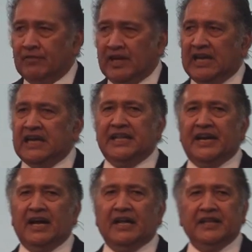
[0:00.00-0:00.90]
He
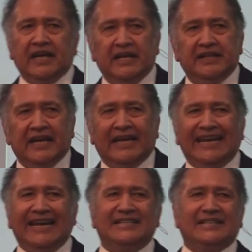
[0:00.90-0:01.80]
that, he that
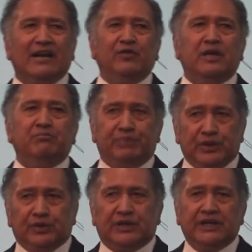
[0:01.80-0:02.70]
heeds a
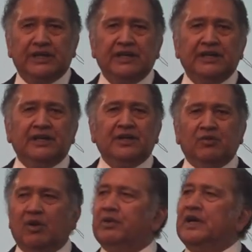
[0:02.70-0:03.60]
rebuke
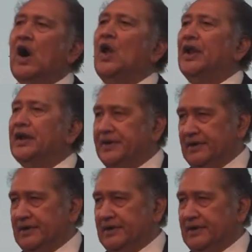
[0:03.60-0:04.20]
will be honored.